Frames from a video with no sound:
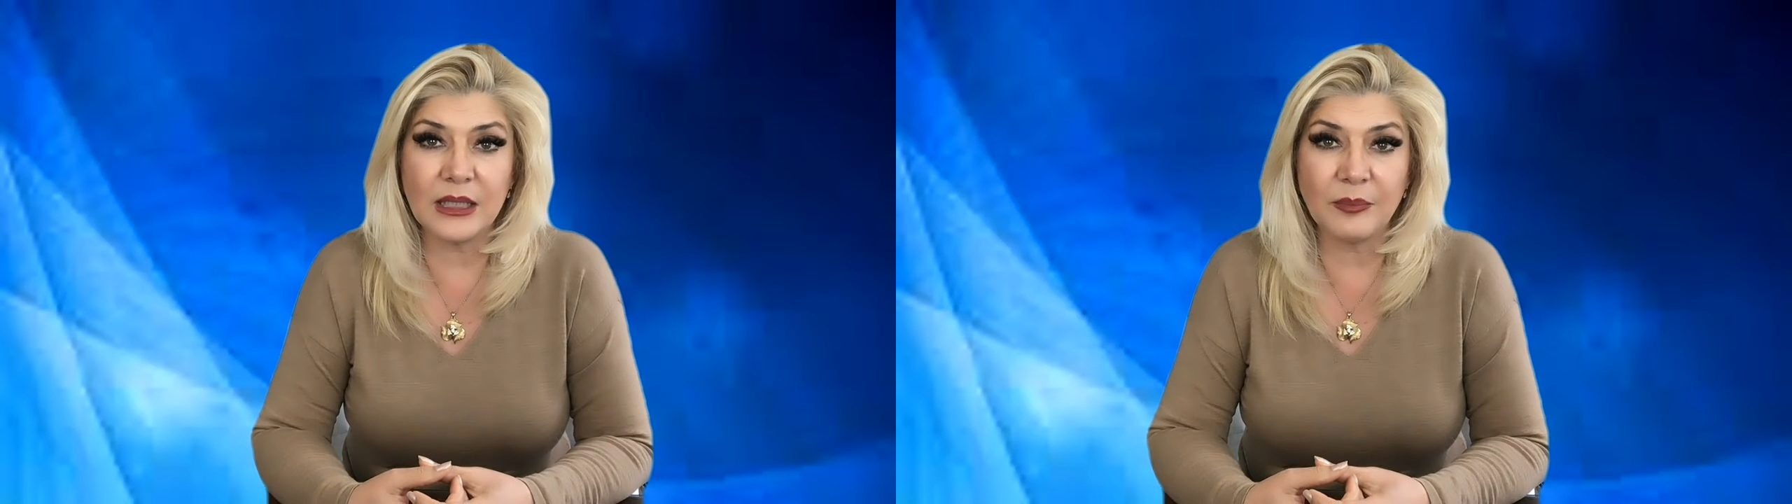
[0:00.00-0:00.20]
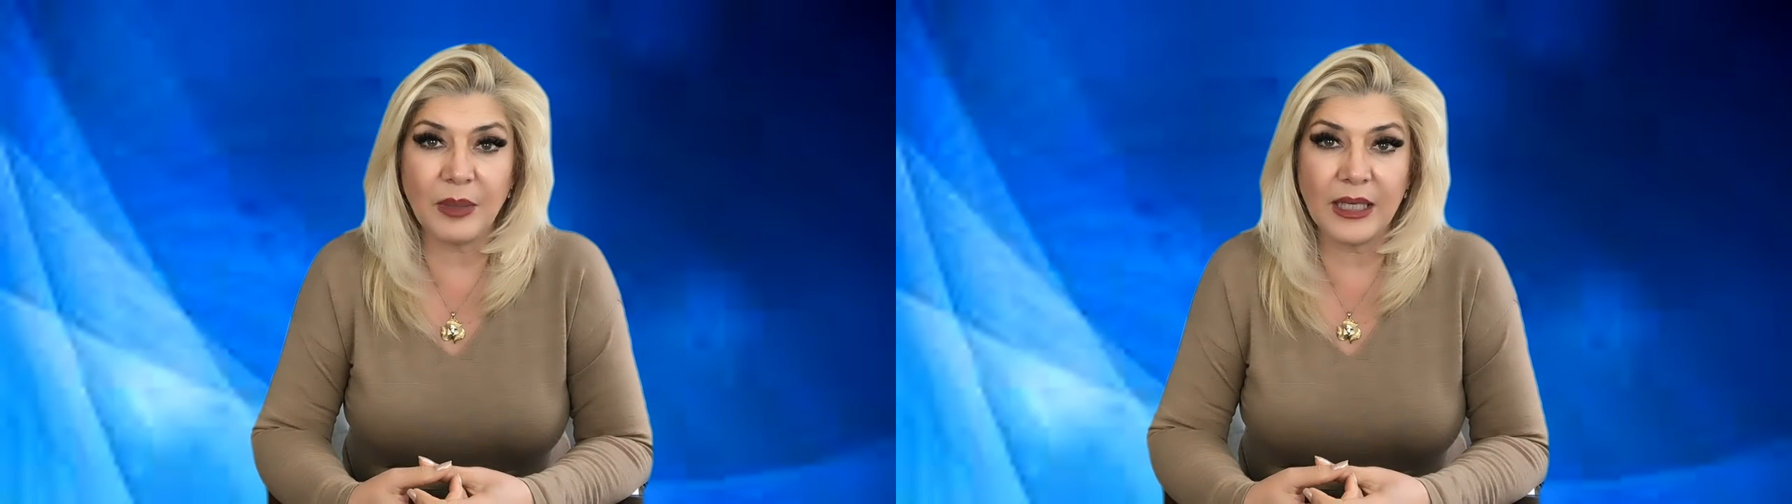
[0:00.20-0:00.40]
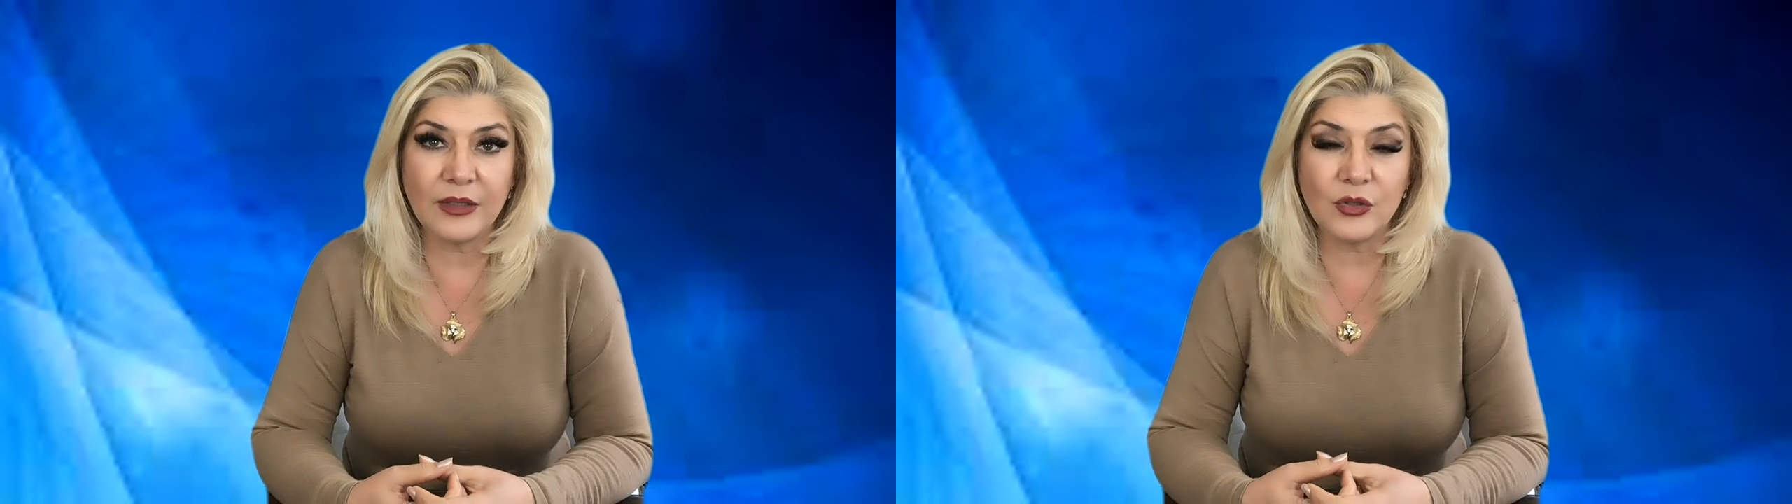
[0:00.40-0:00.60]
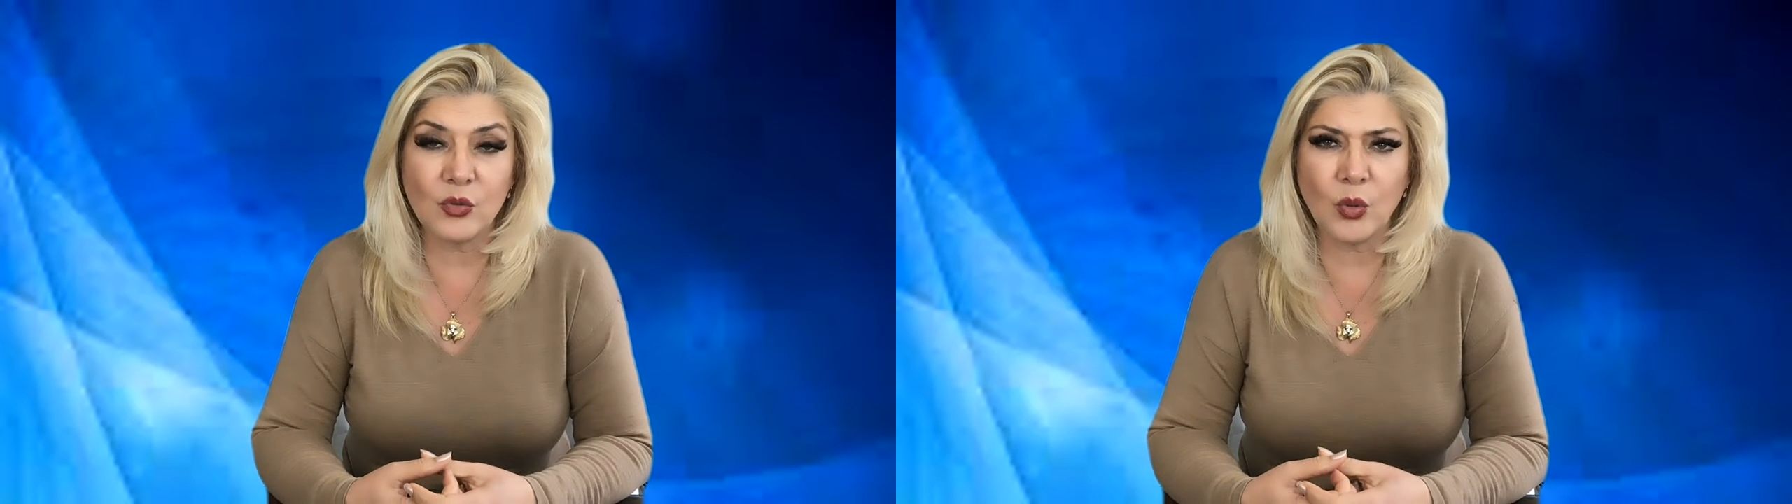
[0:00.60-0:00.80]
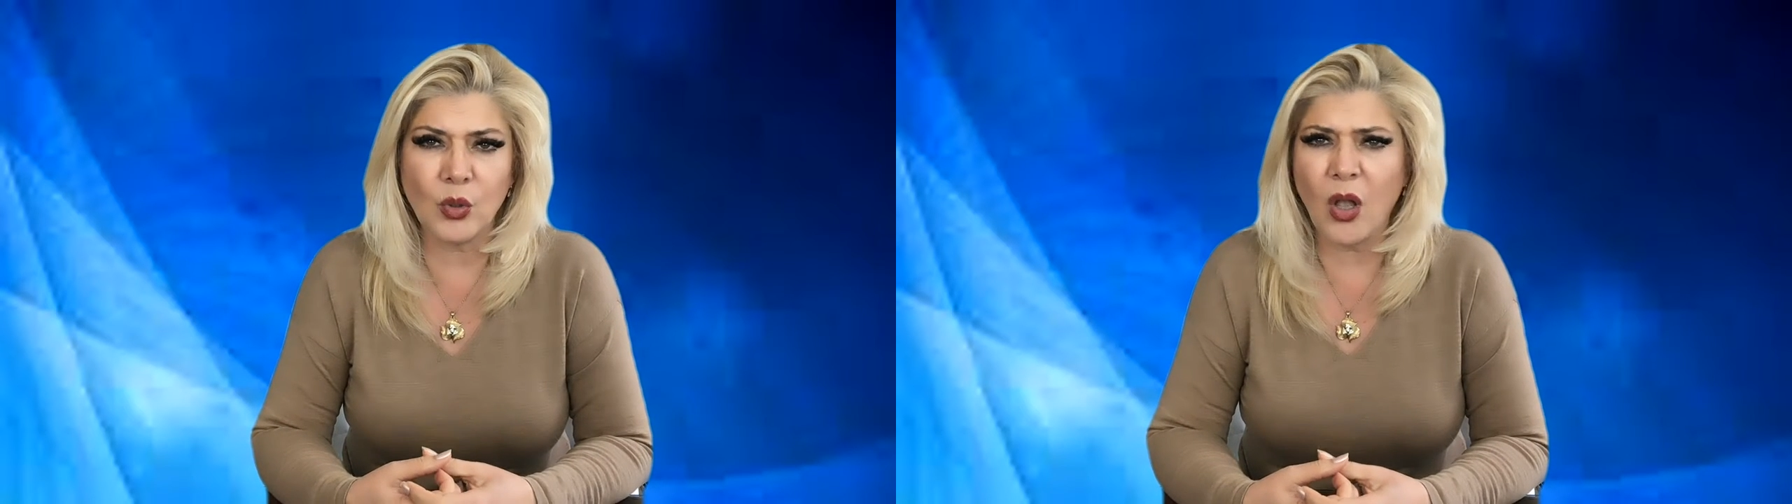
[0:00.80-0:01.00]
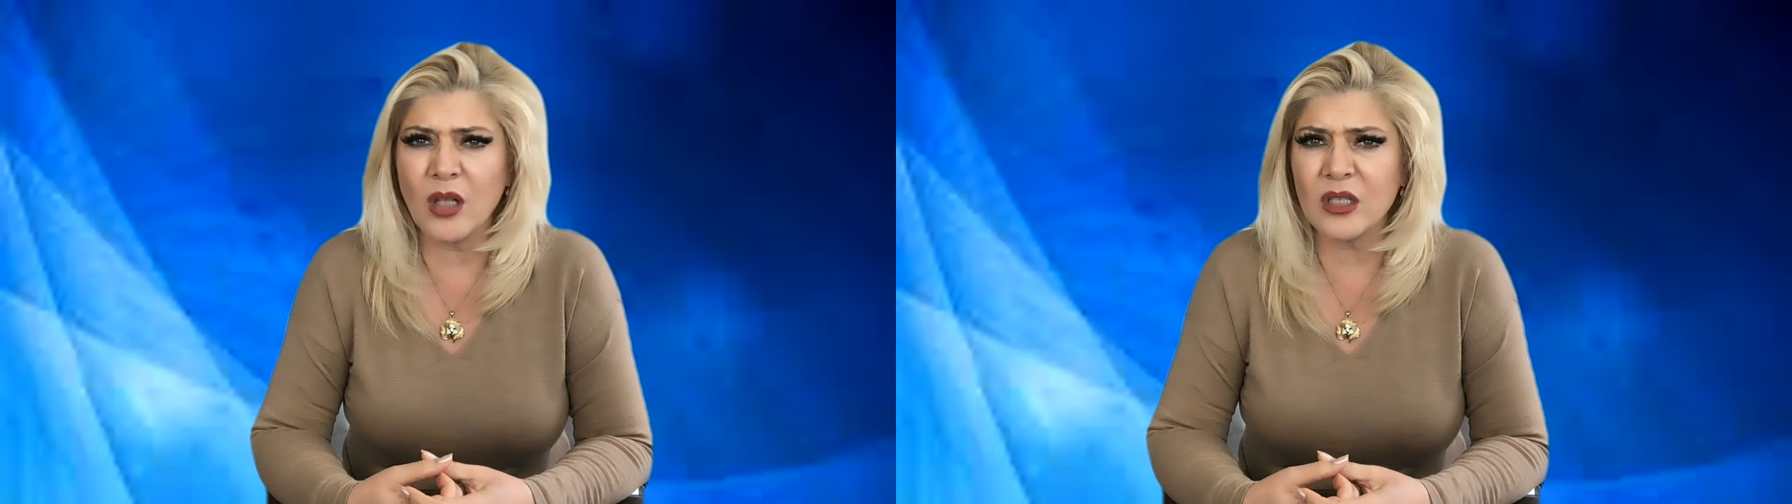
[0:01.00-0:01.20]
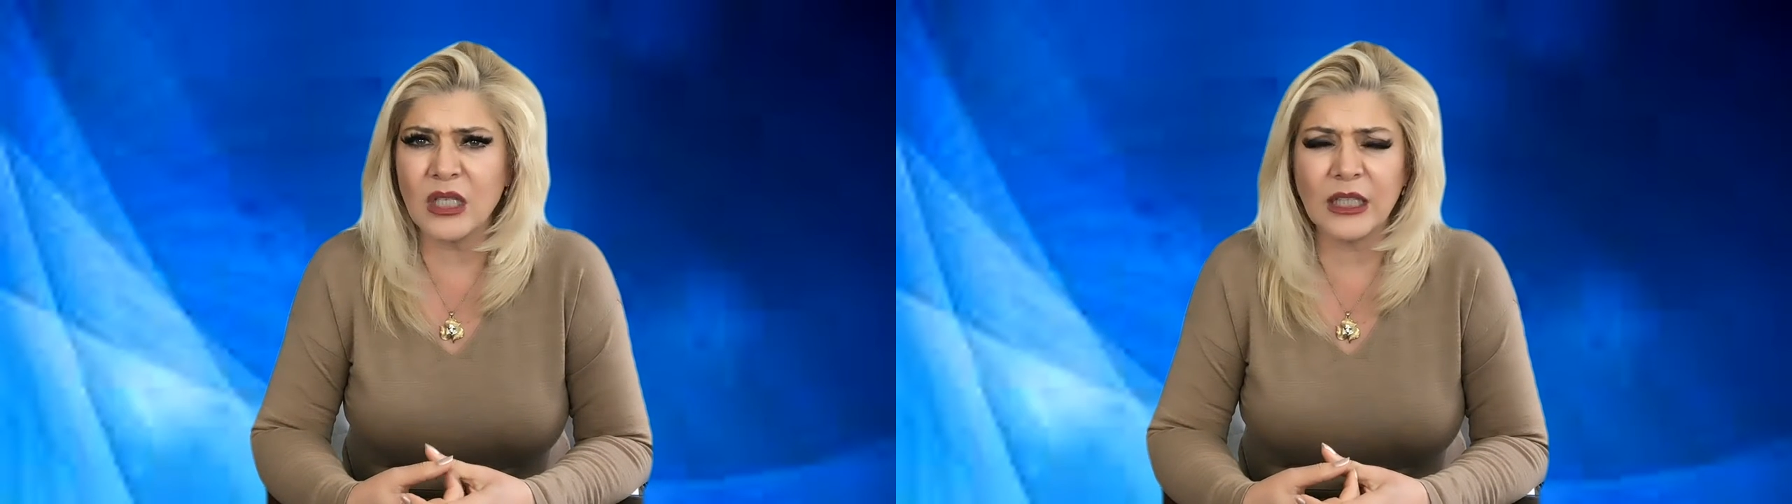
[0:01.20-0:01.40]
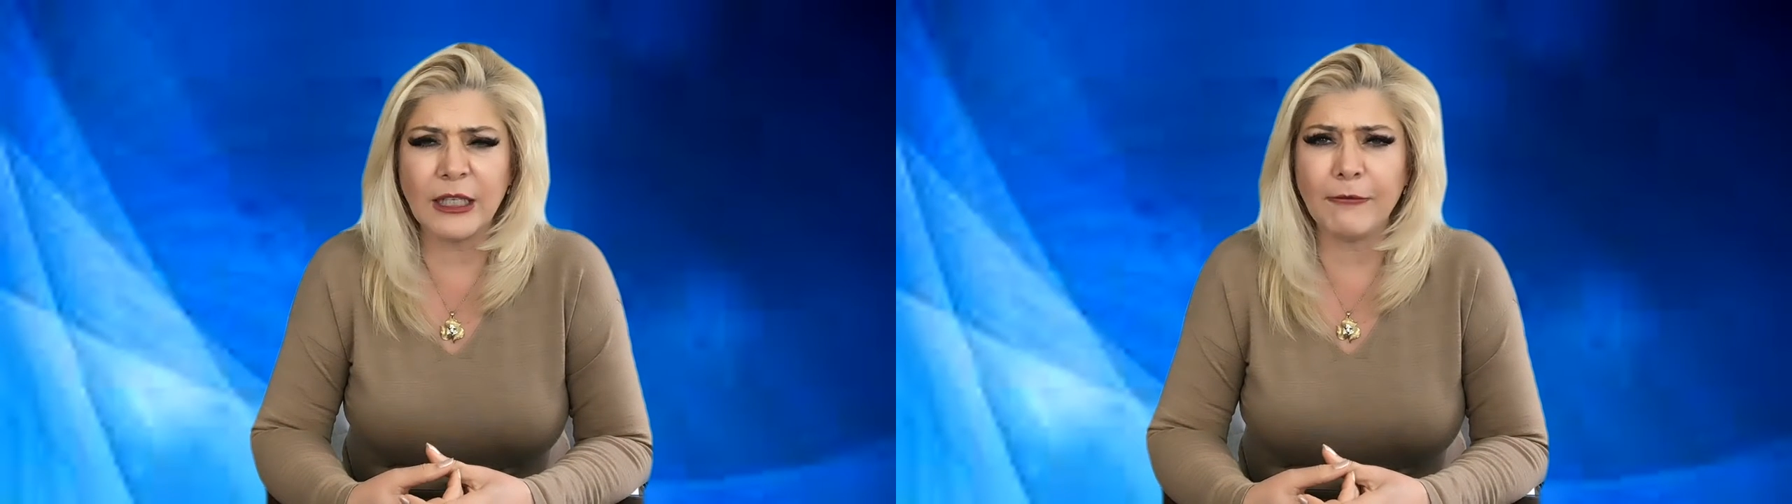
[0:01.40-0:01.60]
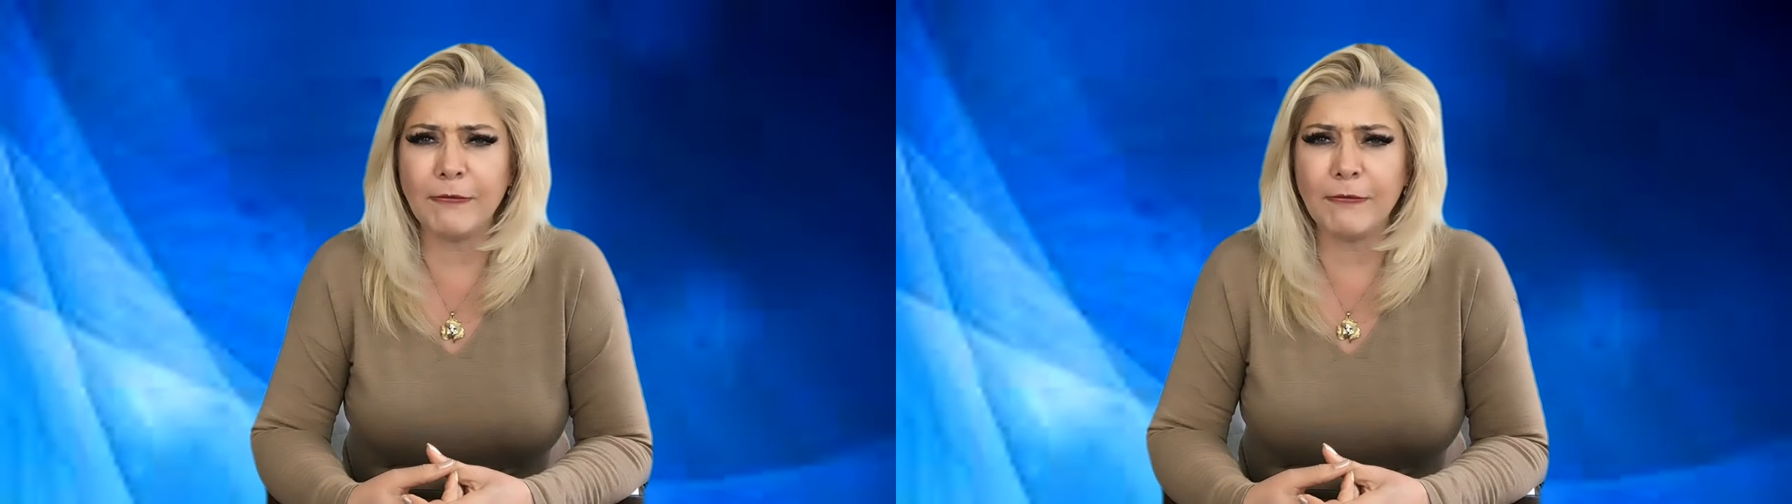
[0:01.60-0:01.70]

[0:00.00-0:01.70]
and parents were constantly